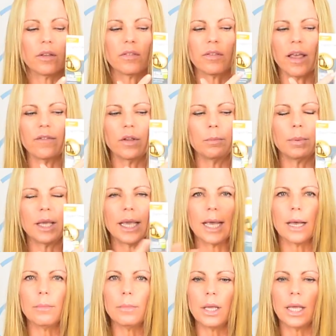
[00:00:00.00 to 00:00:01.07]
at 7
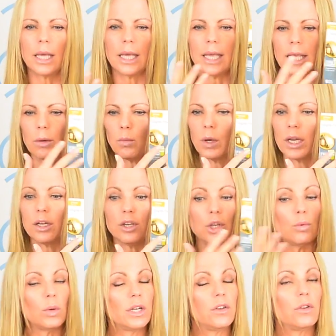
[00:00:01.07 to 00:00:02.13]
p.m.,
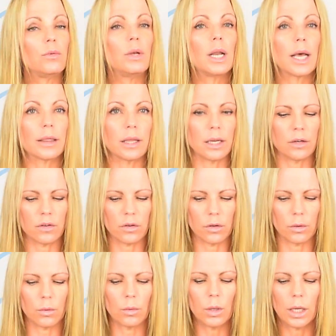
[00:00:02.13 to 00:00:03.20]
you would do nothing
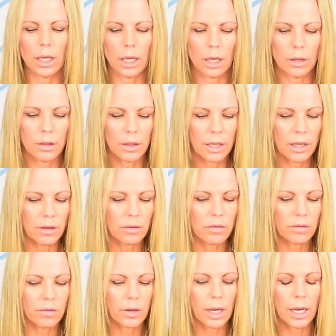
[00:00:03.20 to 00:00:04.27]
to
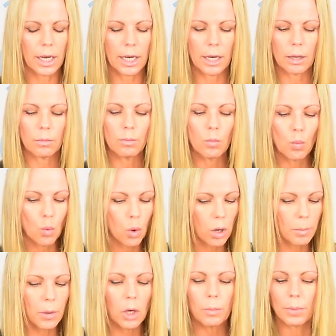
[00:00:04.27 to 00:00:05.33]
this
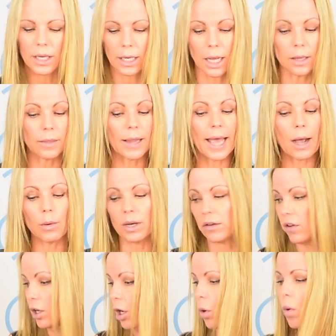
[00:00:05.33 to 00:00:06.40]
warmer but allow it
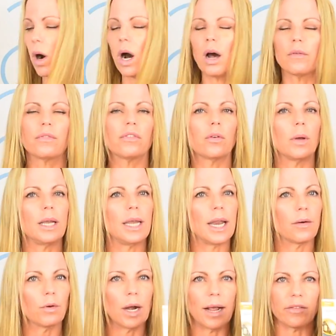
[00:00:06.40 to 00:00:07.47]
to go off. So it
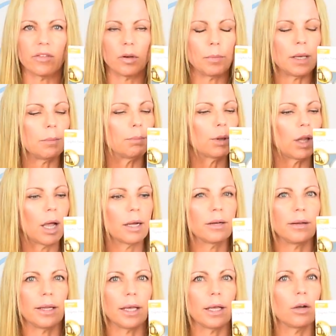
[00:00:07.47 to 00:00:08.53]
never has to be
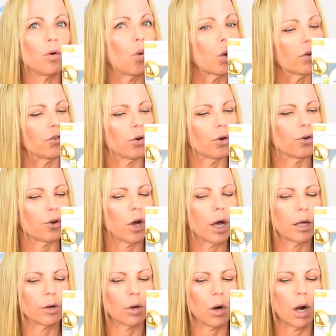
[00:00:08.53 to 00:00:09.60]
plugged in or turned
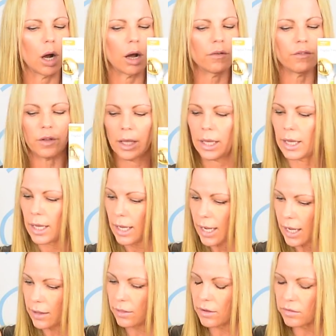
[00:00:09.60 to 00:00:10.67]
on or off.
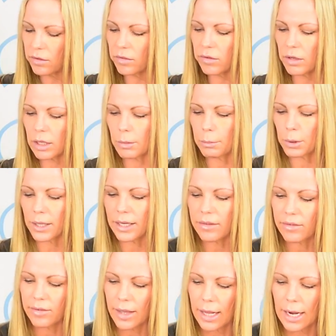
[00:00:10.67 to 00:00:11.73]
And this is the
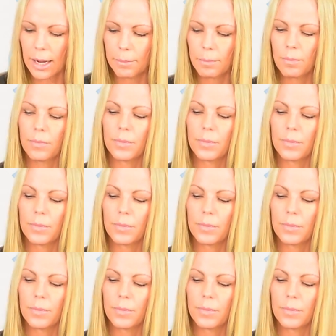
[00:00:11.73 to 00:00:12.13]
complete setup.